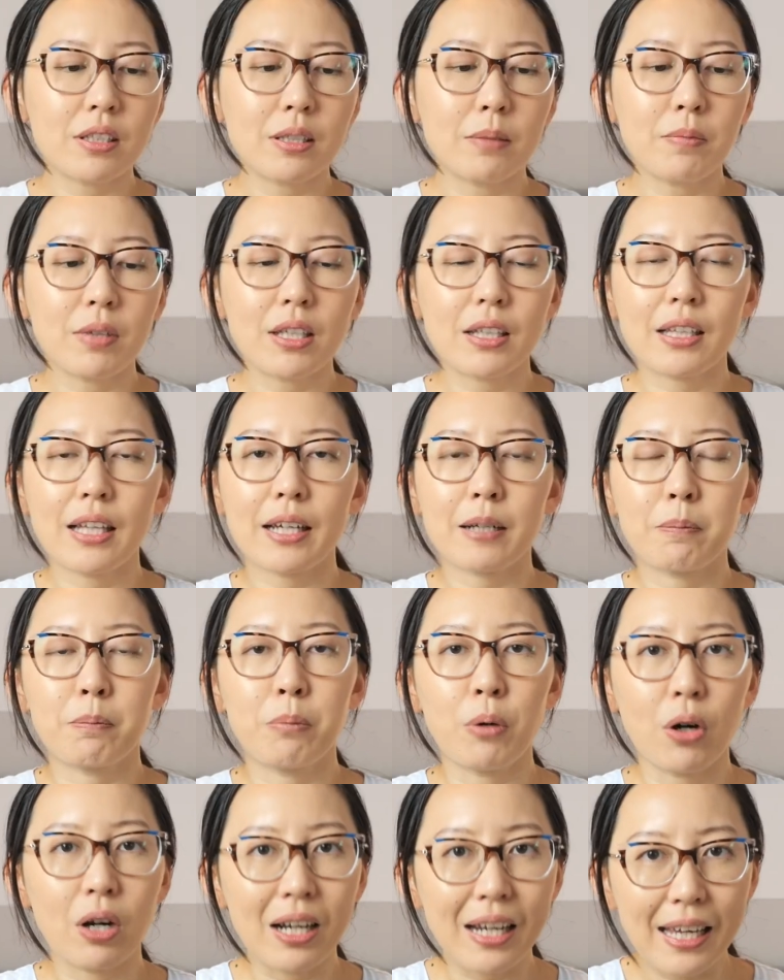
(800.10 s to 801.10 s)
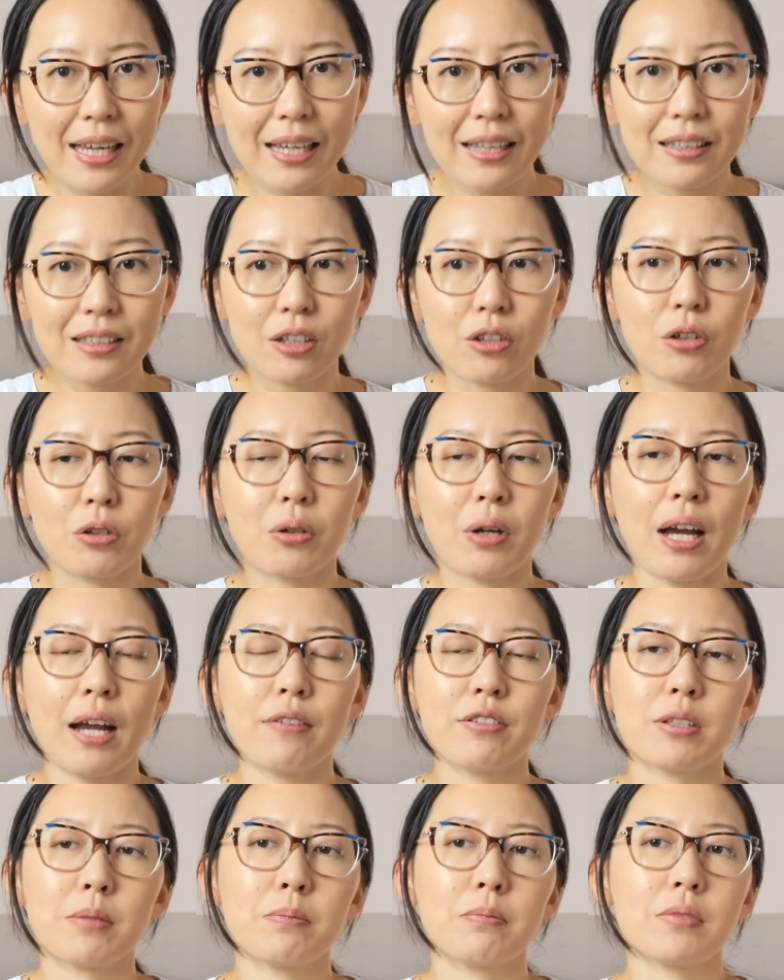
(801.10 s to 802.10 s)
something like Berlin, you
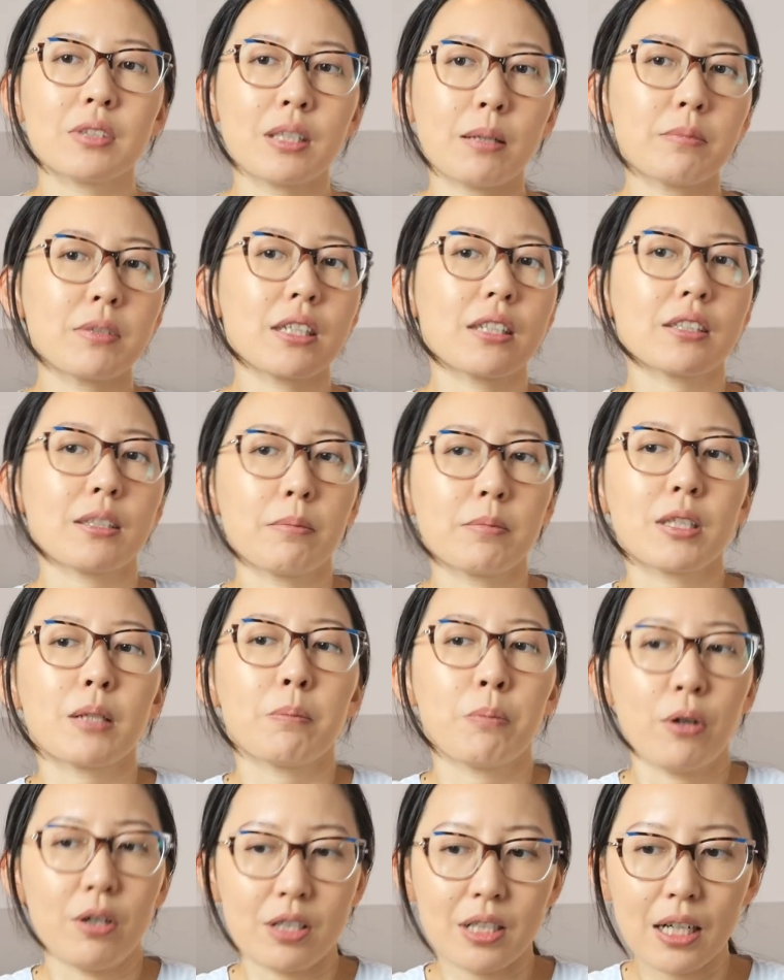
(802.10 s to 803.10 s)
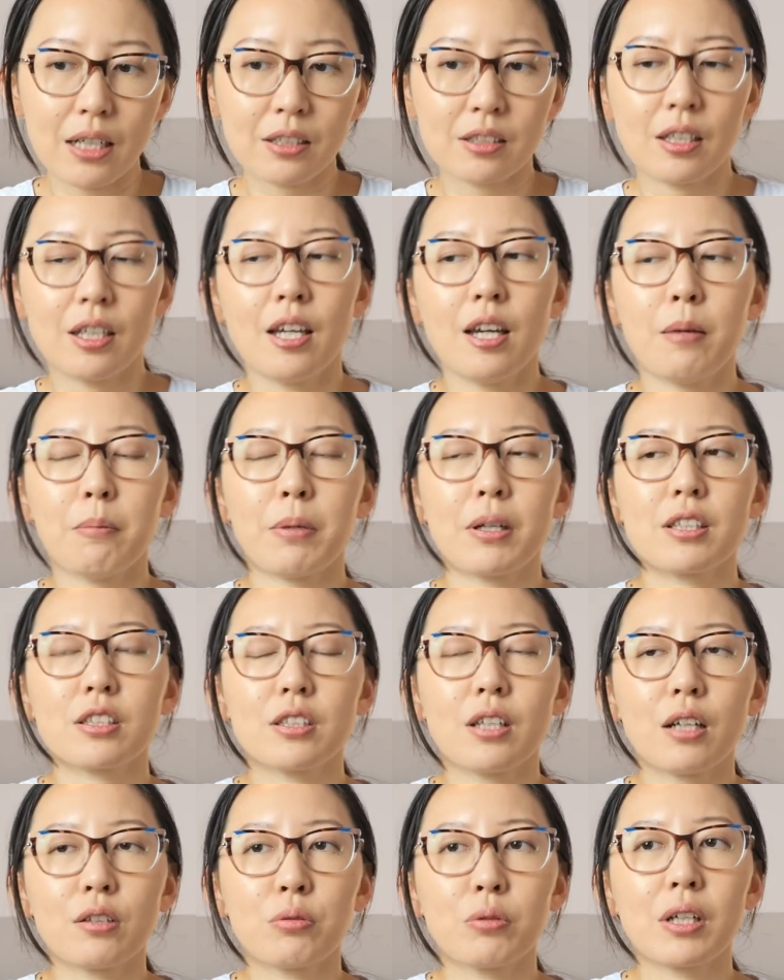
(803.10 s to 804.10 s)
have some something project, but it's
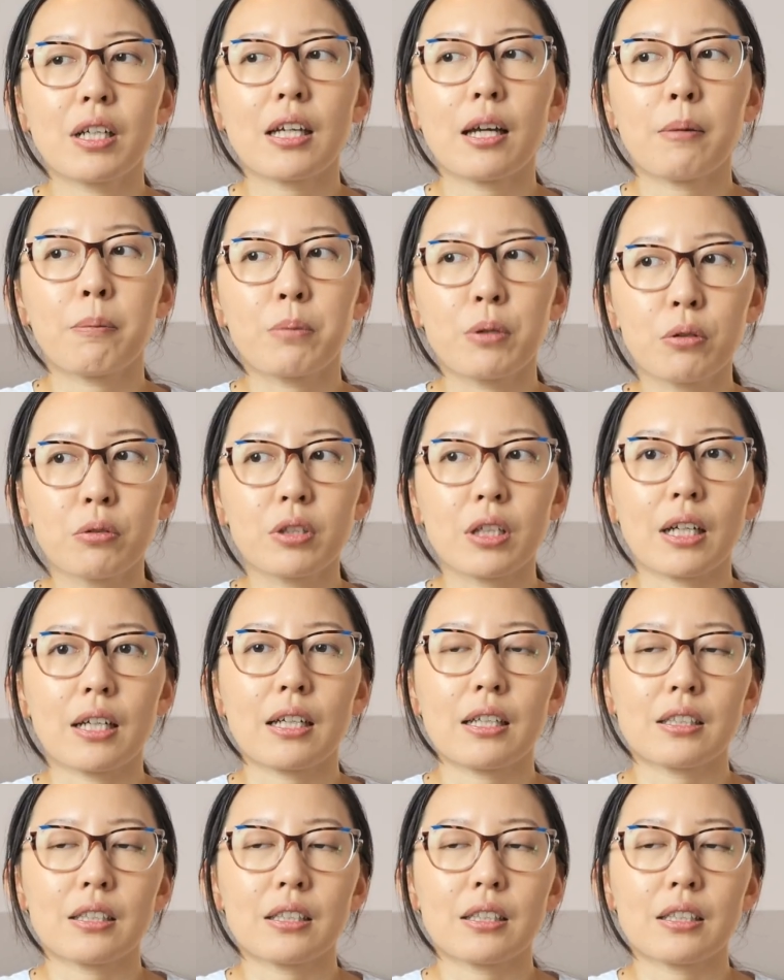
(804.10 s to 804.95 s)
not really a building.